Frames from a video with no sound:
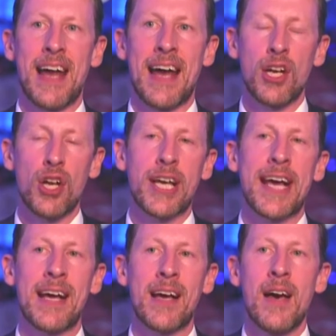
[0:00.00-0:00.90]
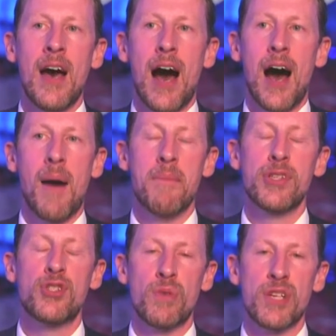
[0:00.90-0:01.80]
and looking
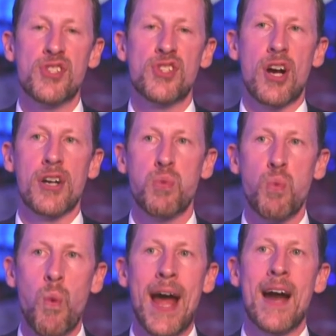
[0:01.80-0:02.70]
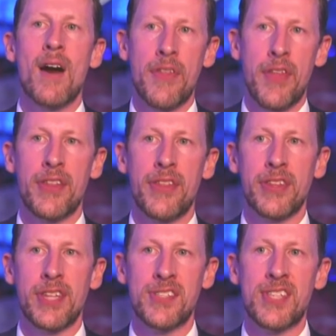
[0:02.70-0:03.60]
to research where are
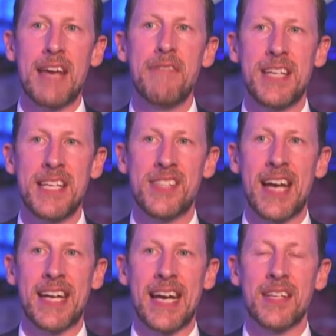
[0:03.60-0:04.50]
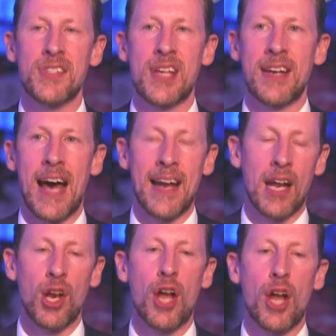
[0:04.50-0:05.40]
the safety settings. And a
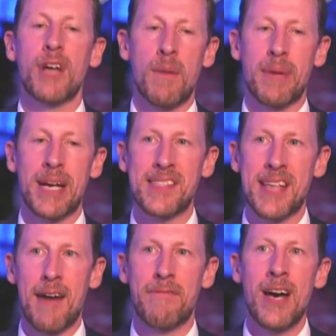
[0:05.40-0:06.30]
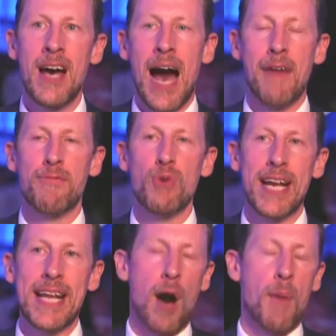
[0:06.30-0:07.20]
lot of companies have
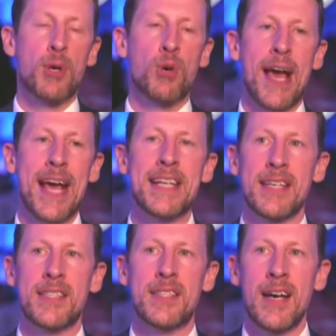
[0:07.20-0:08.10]
really upgraded